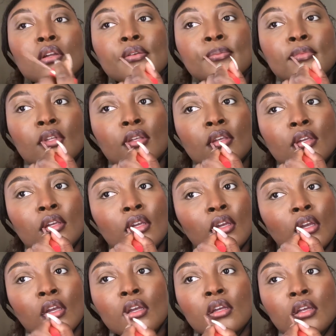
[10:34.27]
Lip
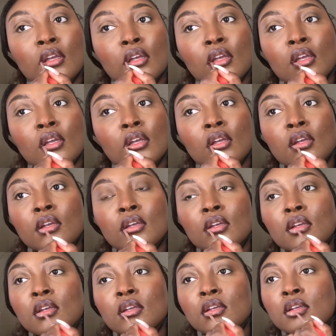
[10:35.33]

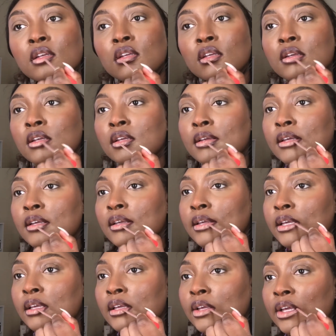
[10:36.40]
Gloss, Lip
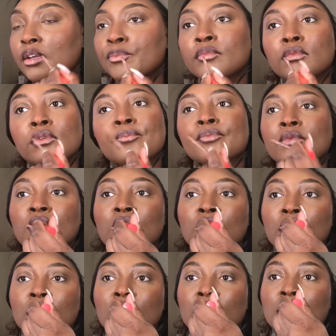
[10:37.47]
Matte Lip in
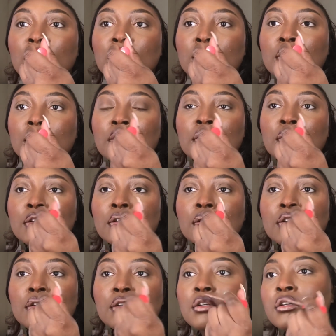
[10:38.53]
the shade
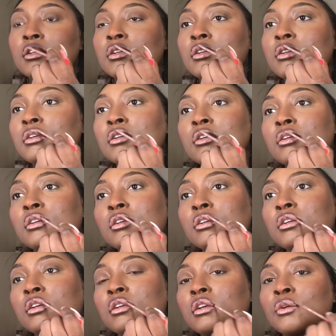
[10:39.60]
Candice. Yeah,
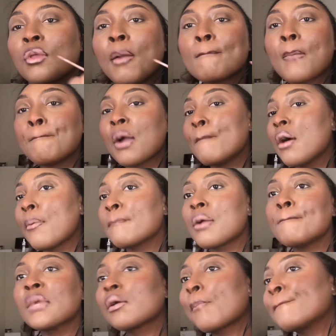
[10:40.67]
I am not a makeup
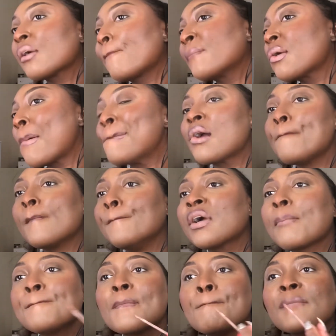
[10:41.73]
artist. I just like to
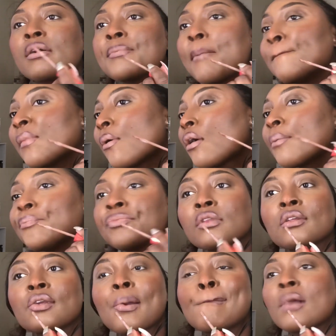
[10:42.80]
play in makeup, so
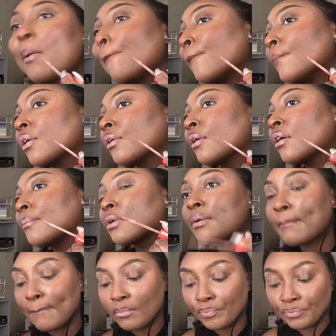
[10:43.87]
excuse me. I don't know
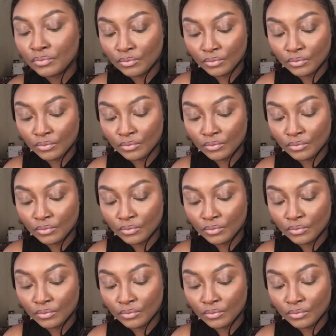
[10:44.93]
everything.